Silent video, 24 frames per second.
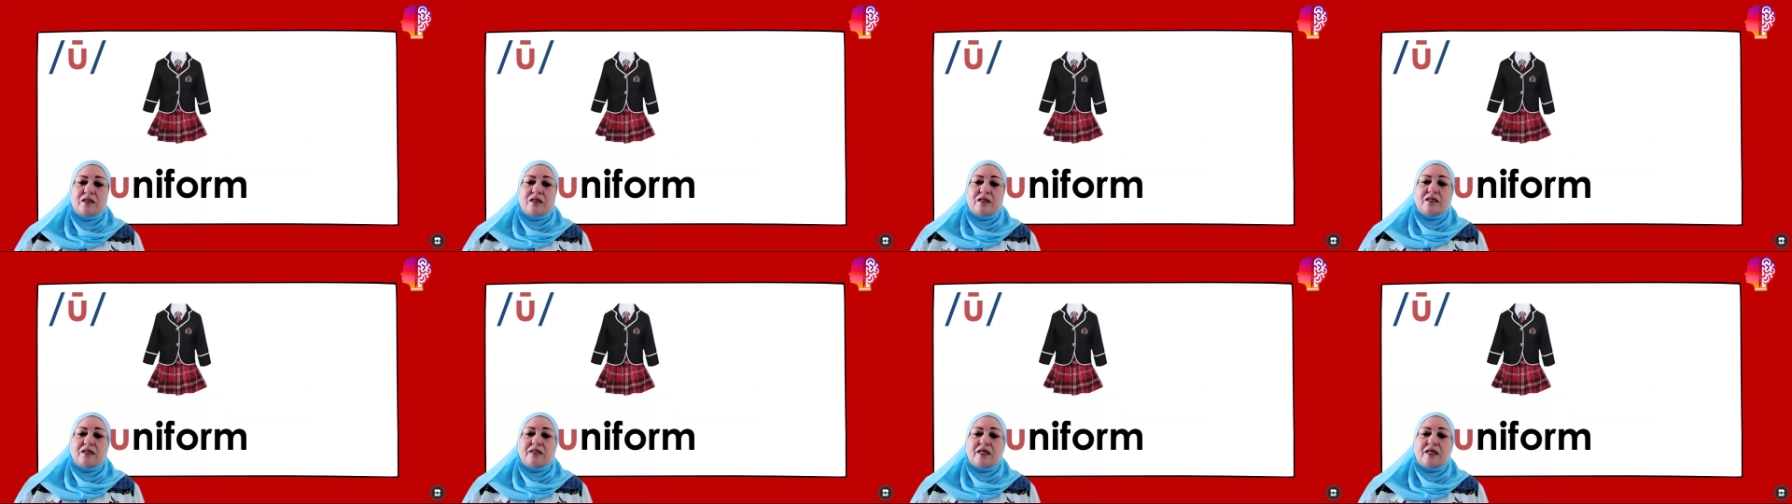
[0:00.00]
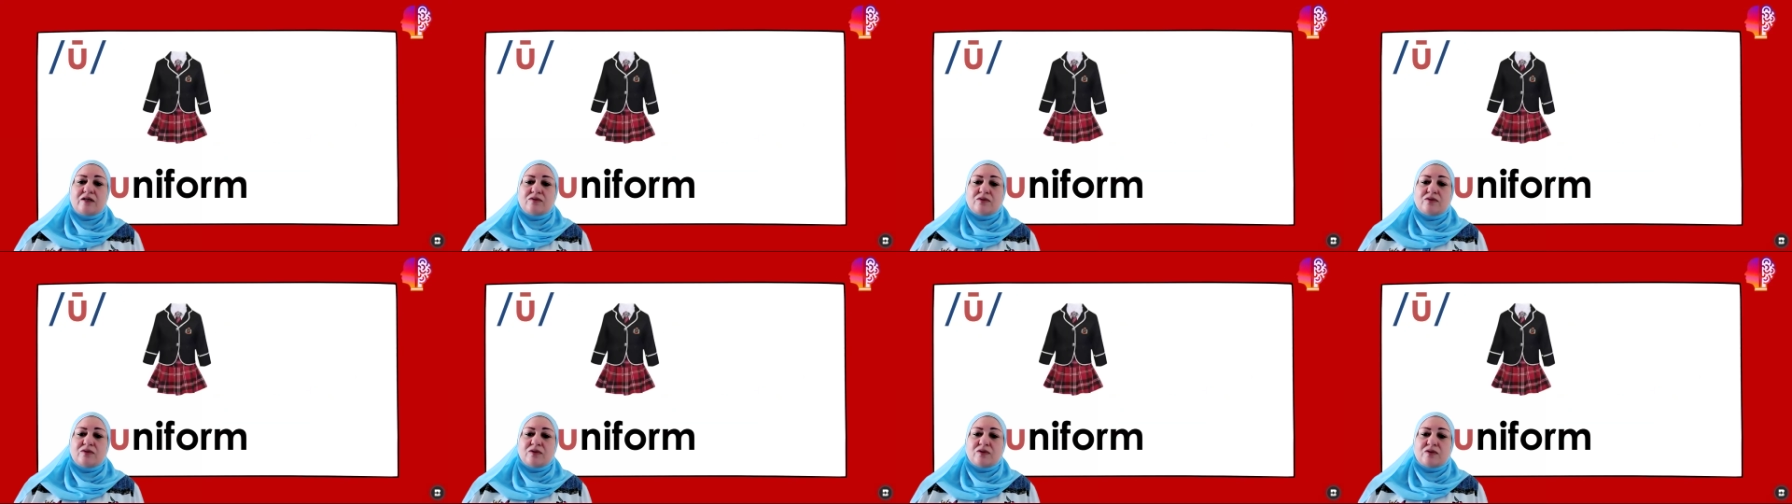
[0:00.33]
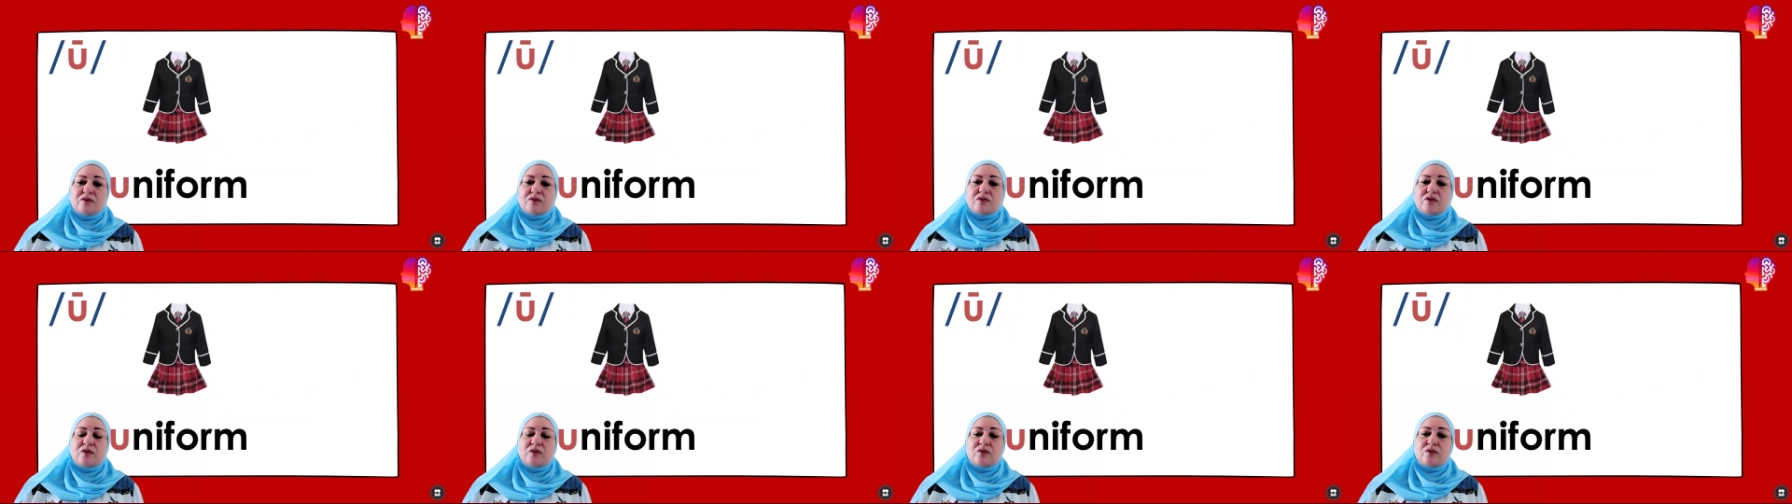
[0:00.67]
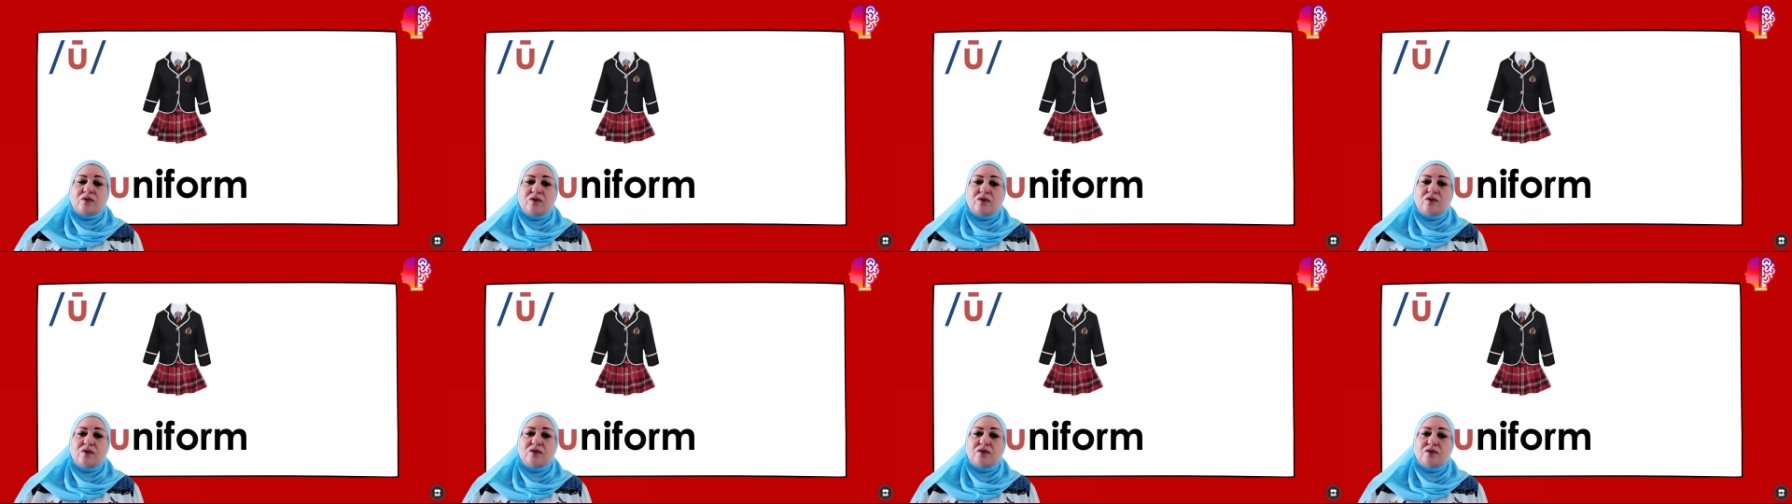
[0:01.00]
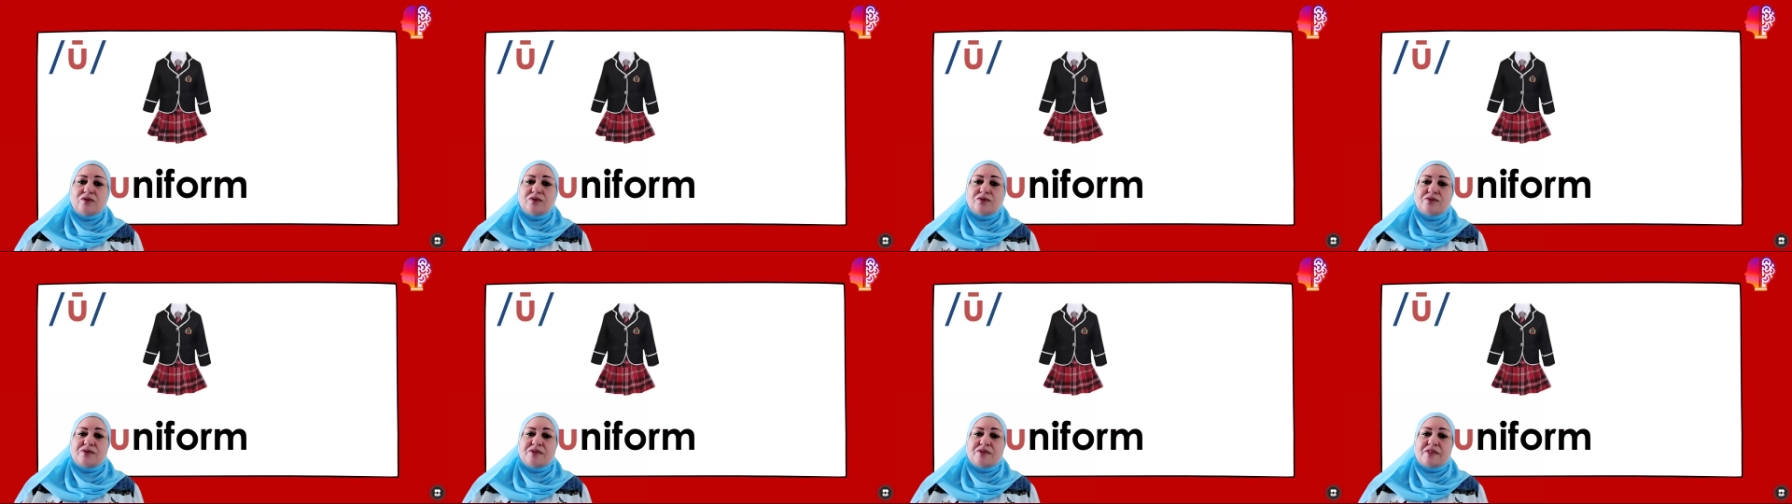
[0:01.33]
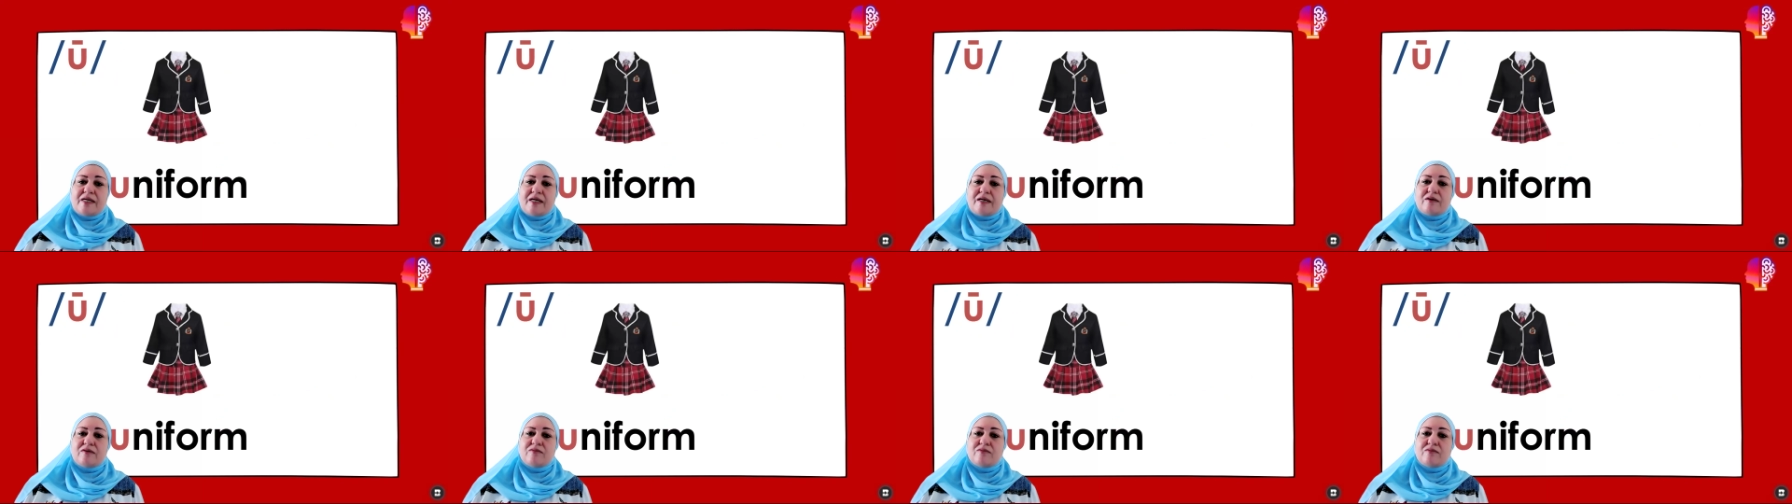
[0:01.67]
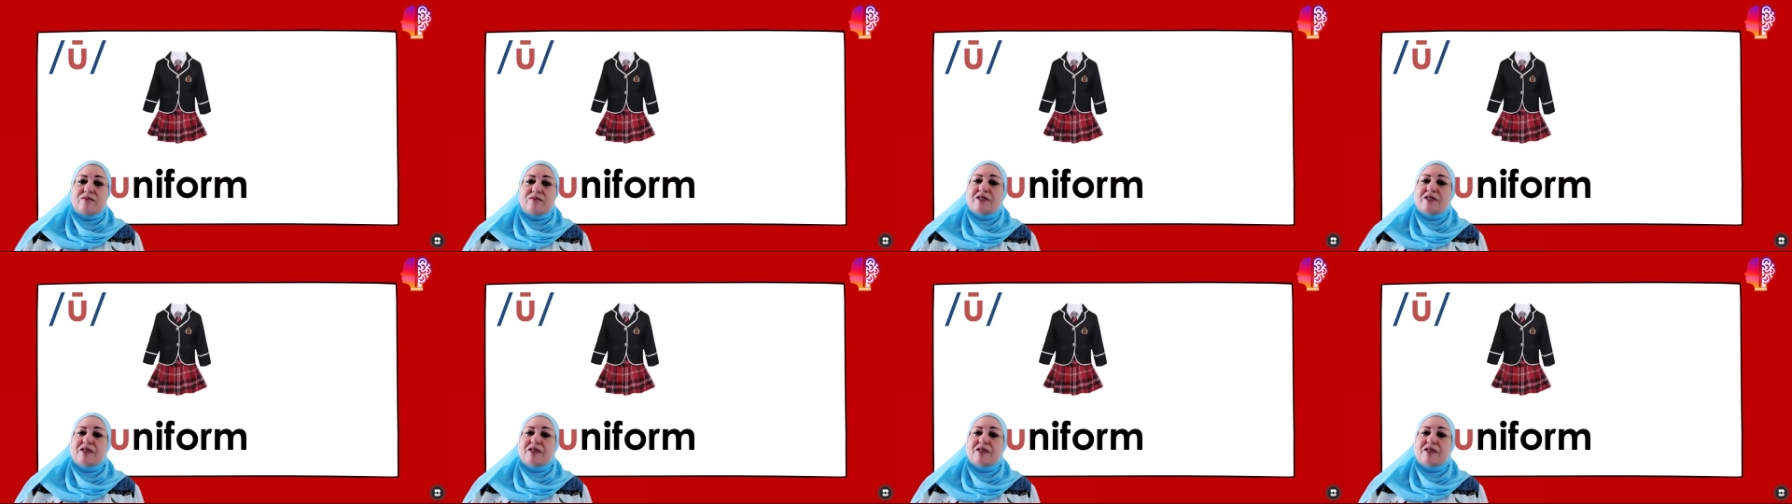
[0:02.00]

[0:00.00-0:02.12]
Now, the long U sound,